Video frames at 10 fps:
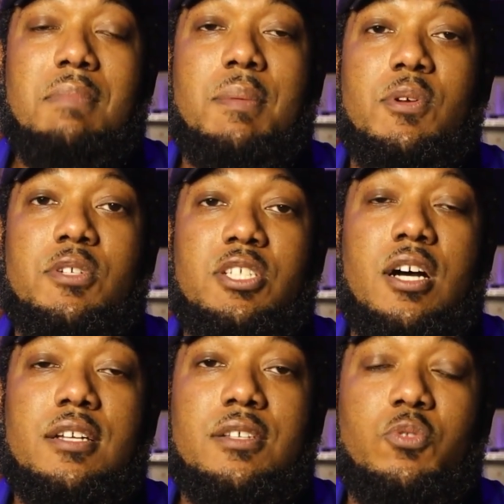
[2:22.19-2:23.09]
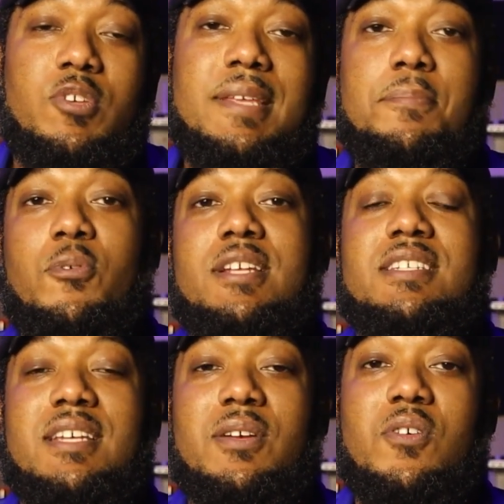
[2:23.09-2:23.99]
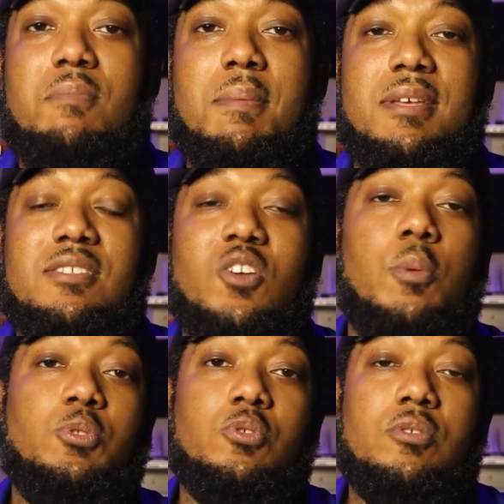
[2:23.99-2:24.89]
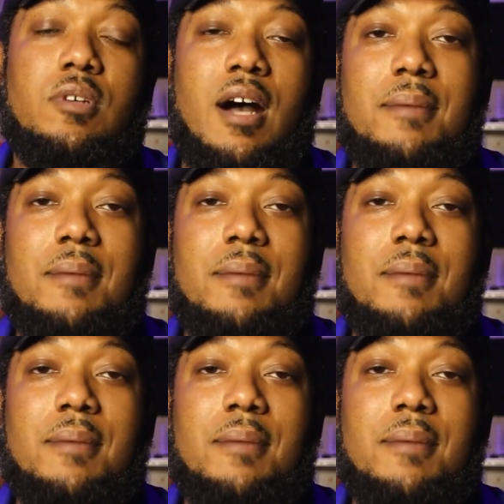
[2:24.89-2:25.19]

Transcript: maybe you're drawn to 3D printing or maybe sculptural.